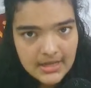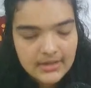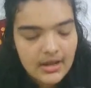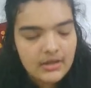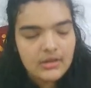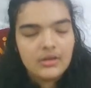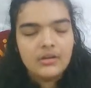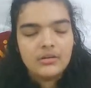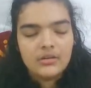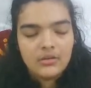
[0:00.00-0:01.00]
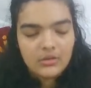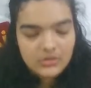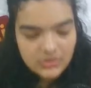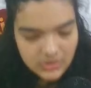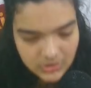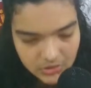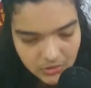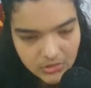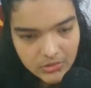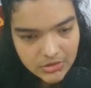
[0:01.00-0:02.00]
done here, so
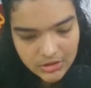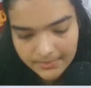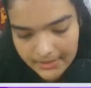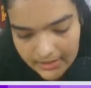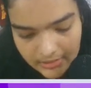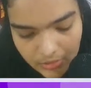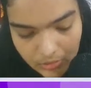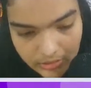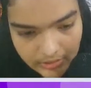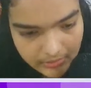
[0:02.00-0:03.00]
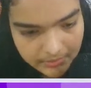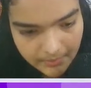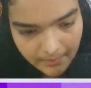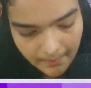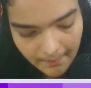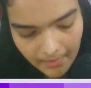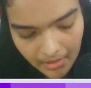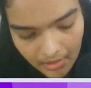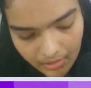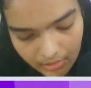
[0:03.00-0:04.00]
close to completing the whole thing.
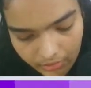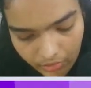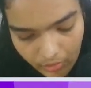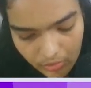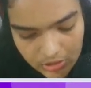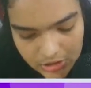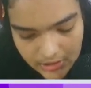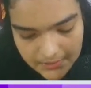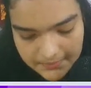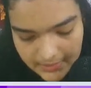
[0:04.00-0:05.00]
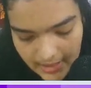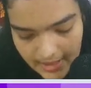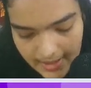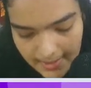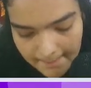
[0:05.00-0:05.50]
Control Shift K.